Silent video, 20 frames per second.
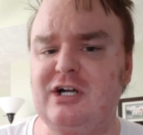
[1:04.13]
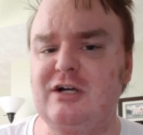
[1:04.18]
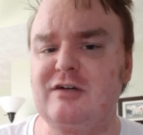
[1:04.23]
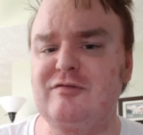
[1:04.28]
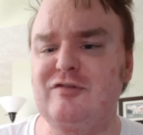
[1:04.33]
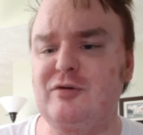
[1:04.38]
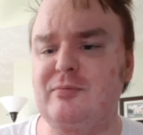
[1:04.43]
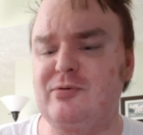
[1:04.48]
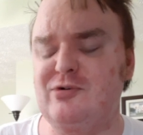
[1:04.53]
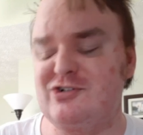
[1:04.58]

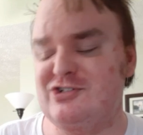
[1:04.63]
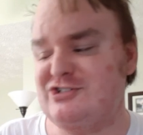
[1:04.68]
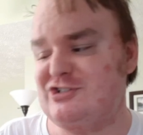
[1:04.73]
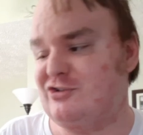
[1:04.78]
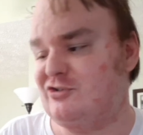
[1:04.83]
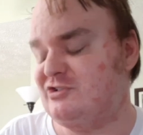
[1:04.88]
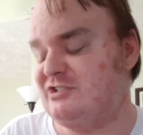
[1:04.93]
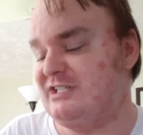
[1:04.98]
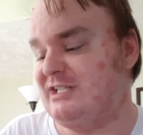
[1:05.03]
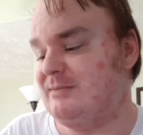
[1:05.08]
of her
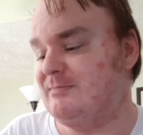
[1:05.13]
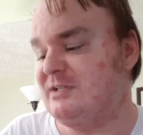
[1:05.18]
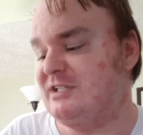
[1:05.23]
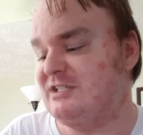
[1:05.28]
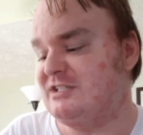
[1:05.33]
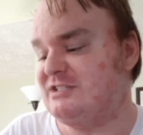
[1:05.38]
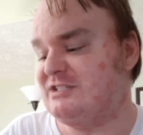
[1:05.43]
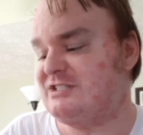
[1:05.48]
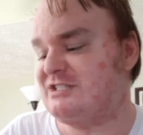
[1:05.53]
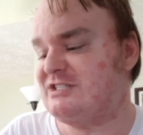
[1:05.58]
personal
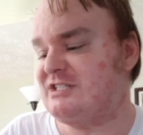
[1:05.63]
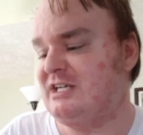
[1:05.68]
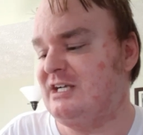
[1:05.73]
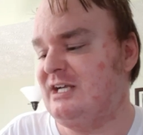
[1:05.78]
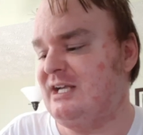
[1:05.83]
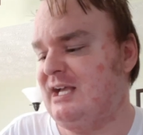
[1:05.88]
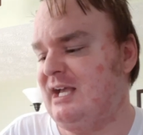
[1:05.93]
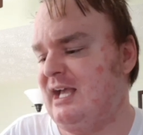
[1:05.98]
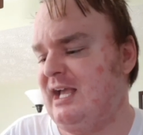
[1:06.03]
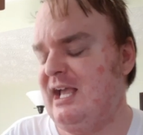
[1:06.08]
demons.
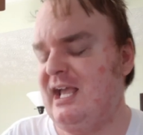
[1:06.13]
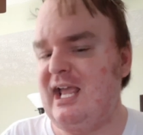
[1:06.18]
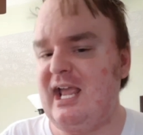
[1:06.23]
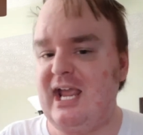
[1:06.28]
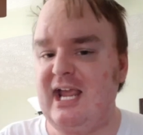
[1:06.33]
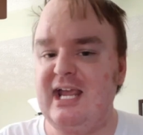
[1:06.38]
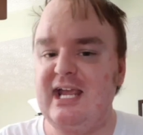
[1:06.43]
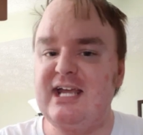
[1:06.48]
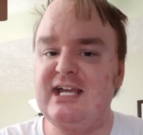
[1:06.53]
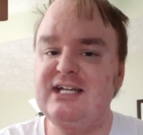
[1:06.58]

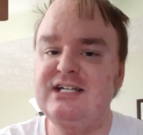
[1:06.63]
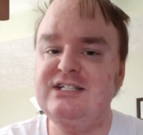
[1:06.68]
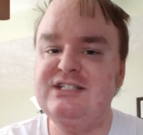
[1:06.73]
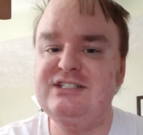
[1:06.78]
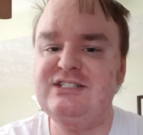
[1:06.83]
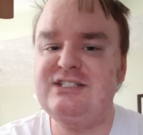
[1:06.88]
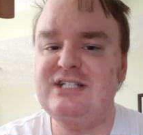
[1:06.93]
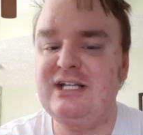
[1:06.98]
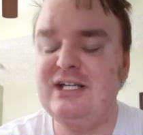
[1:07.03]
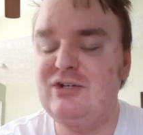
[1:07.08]

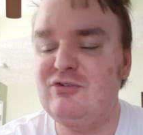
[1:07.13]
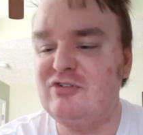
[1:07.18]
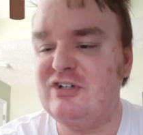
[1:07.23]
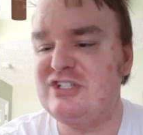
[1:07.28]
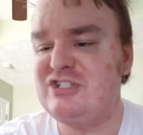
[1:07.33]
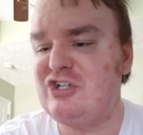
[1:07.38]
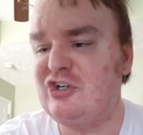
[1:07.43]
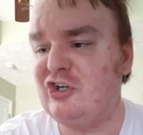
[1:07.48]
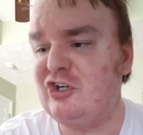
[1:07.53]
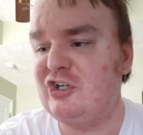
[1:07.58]
And in
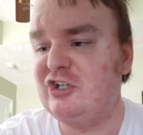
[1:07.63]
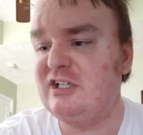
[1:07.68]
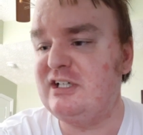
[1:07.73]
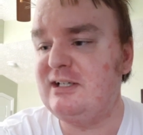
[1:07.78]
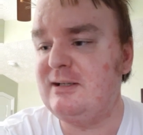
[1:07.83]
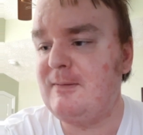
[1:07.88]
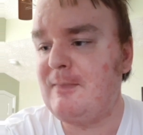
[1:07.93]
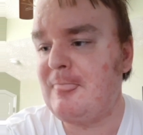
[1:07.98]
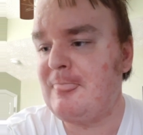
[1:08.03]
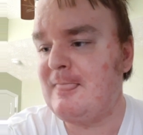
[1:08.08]

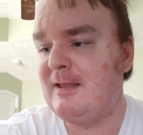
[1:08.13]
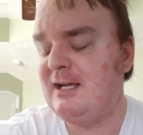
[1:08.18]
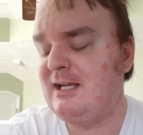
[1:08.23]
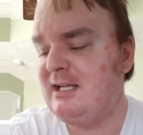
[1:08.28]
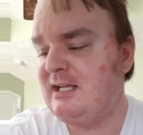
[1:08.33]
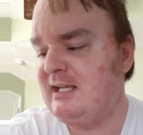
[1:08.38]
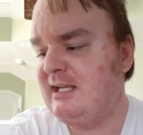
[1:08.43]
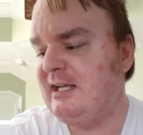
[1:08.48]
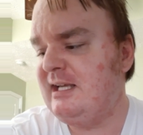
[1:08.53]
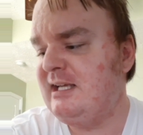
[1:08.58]
return,
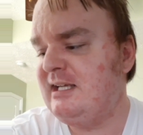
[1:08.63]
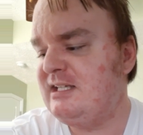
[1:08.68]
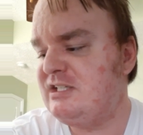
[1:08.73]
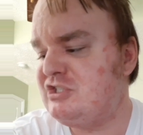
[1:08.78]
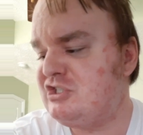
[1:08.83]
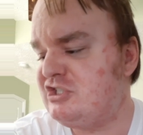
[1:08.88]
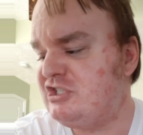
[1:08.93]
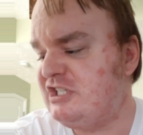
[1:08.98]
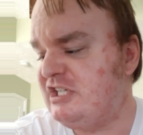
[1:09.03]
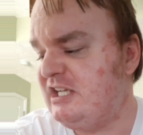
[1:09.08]

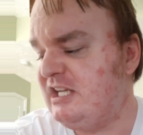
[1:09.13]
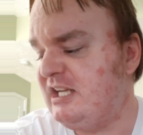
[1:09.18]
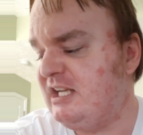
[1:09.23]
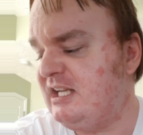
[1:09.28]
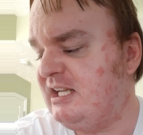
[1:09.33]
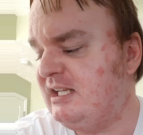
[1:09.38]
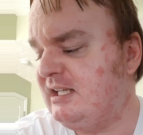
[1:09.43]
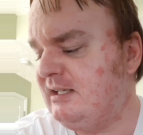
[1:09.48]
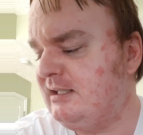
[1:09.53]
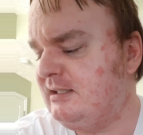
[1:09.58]

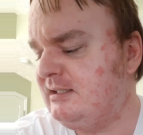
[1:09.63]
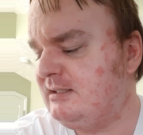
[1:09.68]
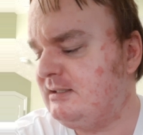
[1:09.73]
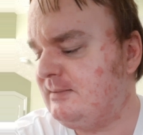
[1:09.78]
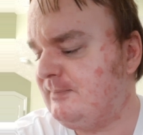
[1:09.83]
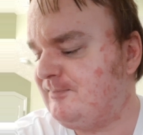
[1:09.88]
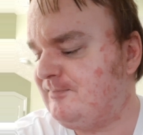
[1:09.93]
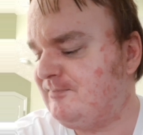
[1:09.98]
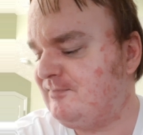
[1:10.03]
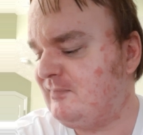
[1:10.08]
she
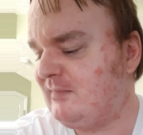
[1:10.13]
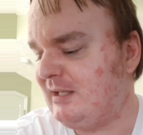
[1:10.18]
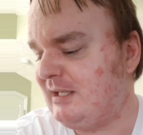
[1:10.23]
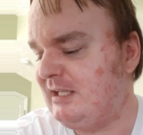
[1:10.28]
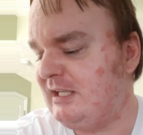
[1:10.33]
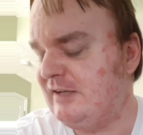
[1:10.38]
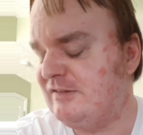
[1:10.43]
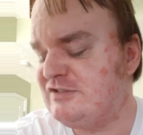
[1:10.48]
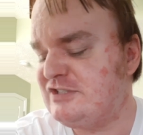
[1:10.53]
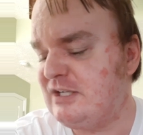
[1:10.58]

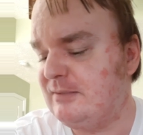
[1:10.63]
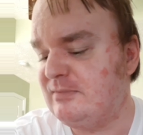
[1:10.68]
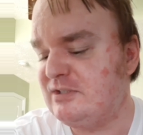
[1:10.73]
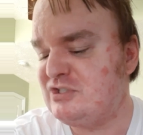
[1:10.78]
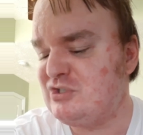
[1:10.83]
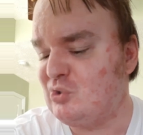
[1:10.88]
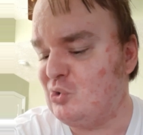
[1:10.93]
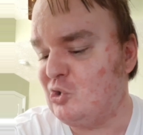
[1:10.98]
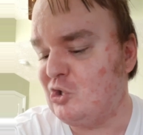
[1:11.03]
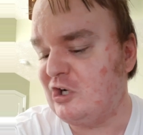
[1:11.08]
gives him a
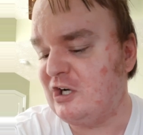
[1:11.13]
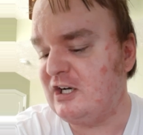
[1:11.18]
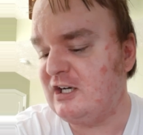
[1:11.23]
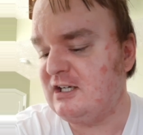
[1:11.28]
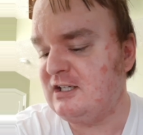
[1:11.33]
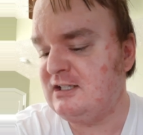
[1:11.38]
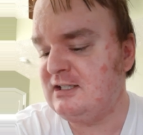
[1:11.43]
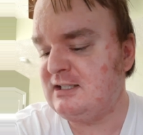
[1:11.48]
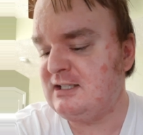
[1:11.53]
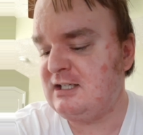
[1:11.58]

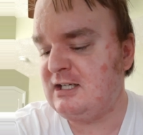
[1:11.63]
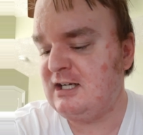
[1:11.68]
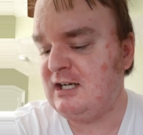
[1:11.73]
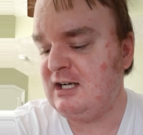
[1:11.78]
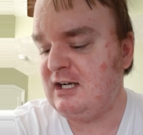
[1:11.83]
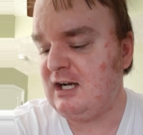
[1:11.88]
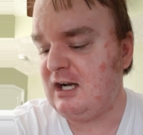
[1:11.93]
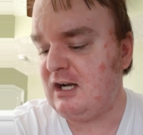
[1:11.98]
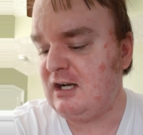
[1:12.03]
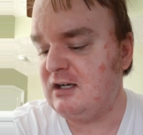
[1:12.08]
tour
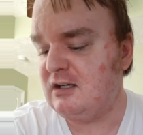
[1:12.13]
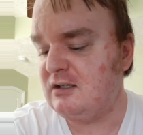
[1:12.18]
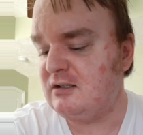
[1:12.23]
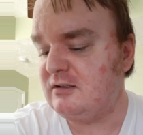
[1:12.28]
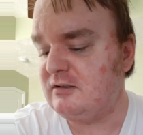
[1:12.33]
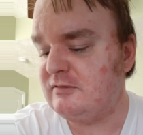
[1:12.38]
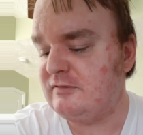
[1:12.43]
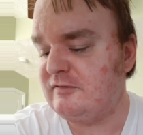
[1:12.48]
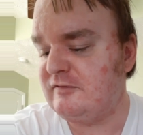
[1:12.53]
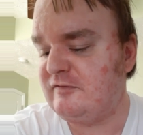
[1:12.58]

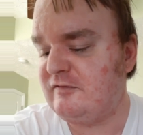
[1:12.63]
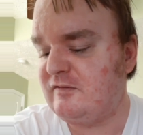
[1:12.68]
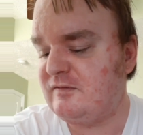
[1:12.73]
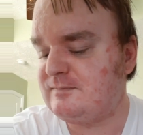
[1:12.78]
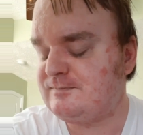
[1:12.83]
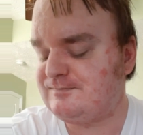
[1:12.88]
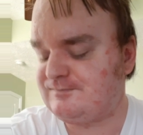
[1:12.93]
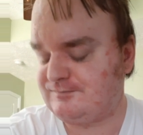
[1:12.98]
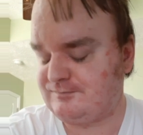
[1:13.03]
of